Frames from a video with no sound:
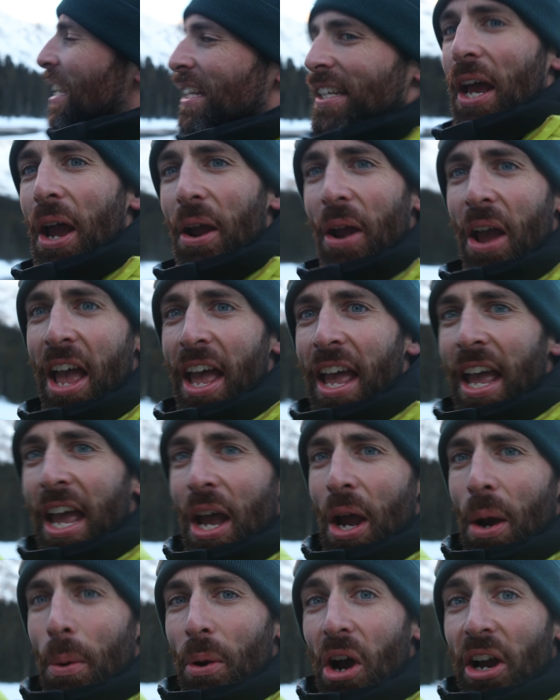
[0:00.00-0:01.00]
So
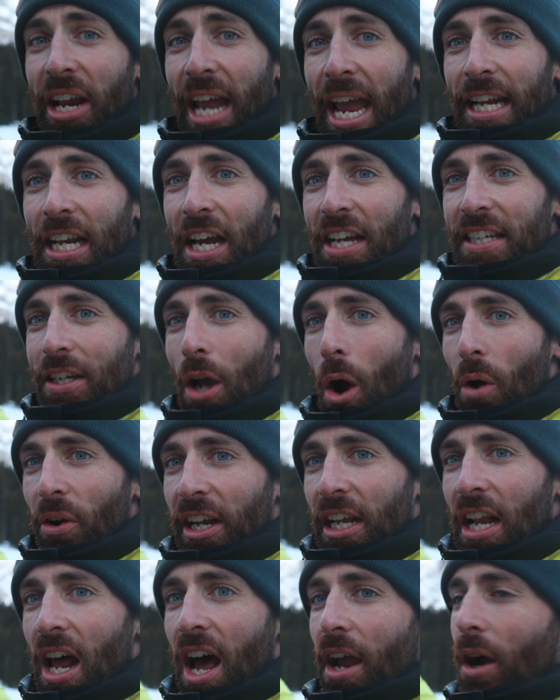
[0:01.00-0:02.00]
we are getting nice
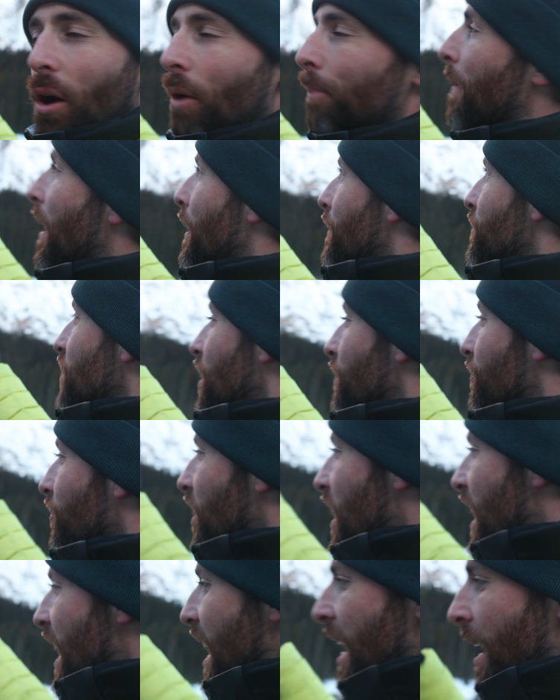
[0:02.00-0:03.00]
golden light on Mount
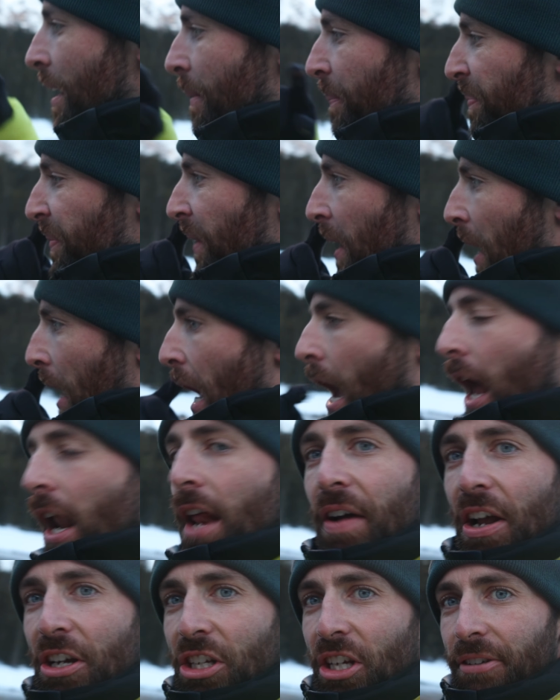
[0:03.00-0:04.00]
Chephren here,
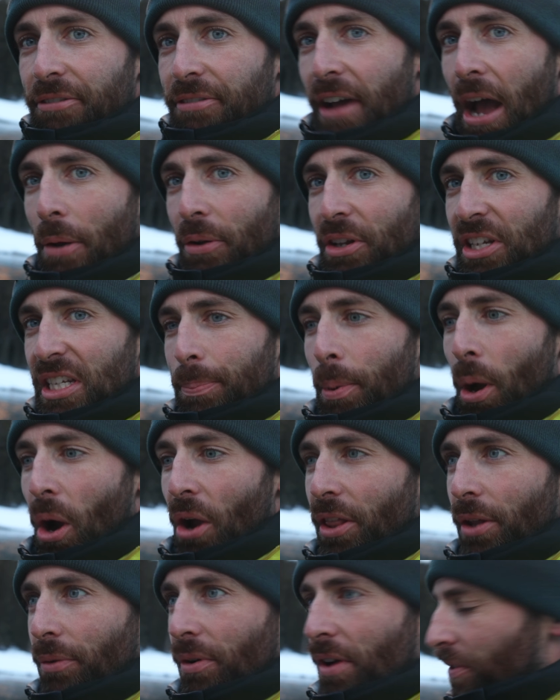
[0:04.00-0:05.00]
and I've actually found a
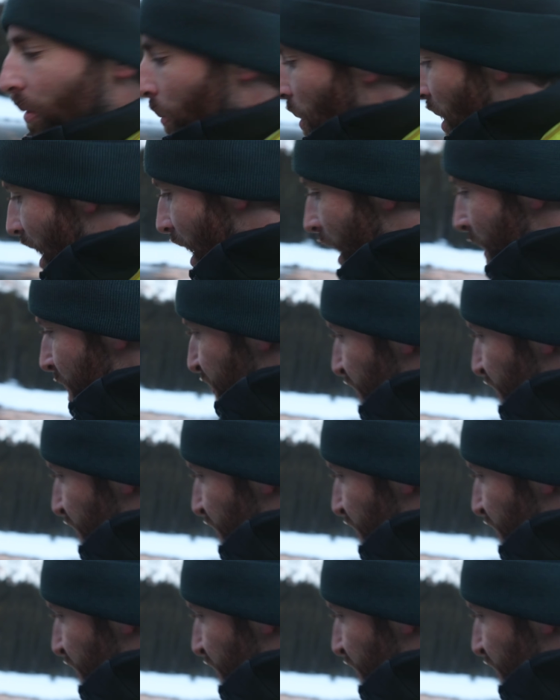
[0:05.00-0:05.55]
spot in the river where